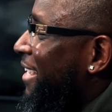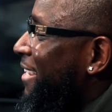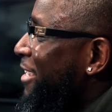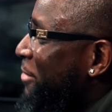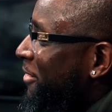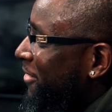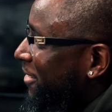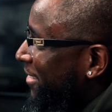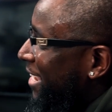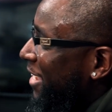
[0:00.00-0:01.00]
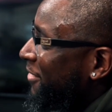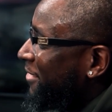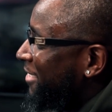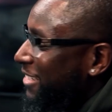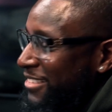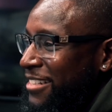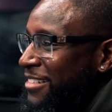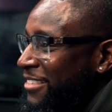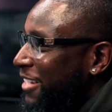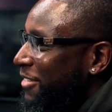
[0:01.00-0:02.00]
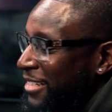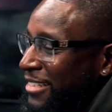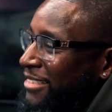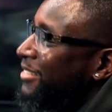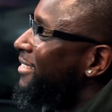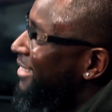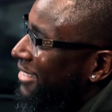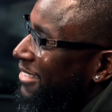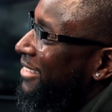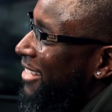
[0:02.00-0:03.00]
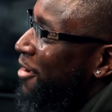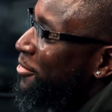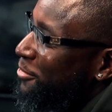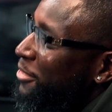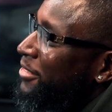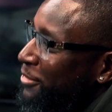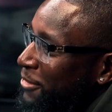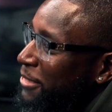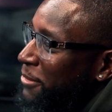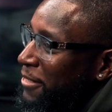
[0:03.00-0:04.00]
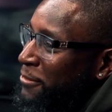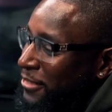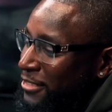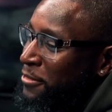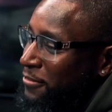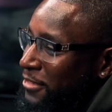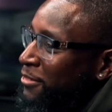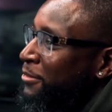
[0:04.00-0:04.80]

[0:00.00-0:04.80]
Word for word: and he be on our live check checking us out like. Like June, I would want to do an EP with June. For Y'all sure.